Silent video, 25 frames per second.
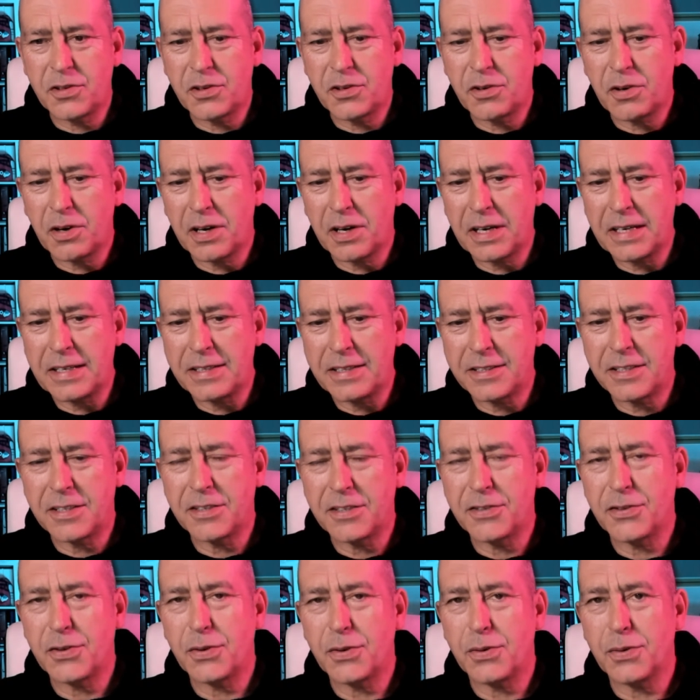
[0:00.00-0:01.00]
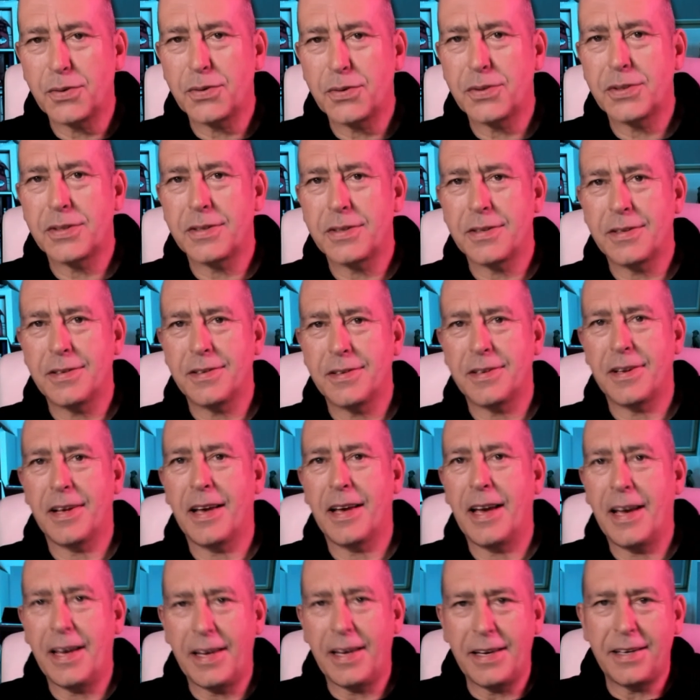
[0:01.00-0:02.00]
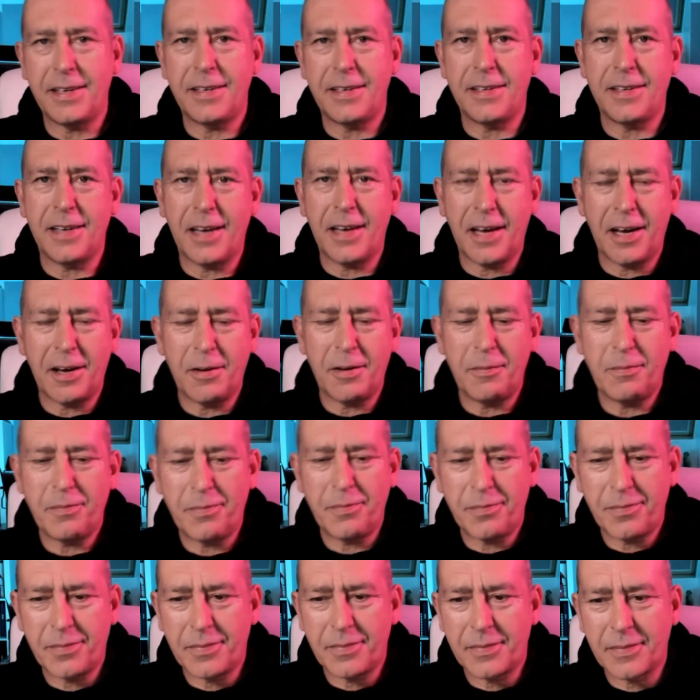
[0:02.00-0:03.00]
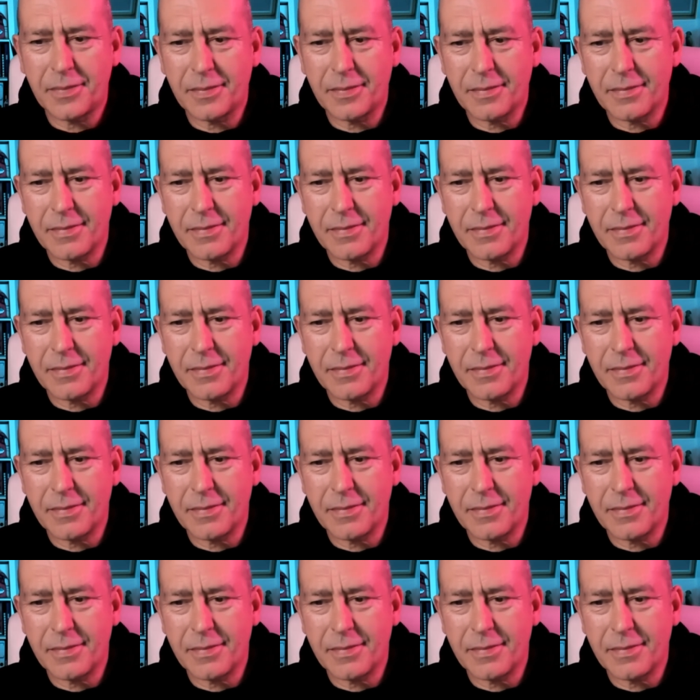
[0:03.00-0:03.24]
trying to source an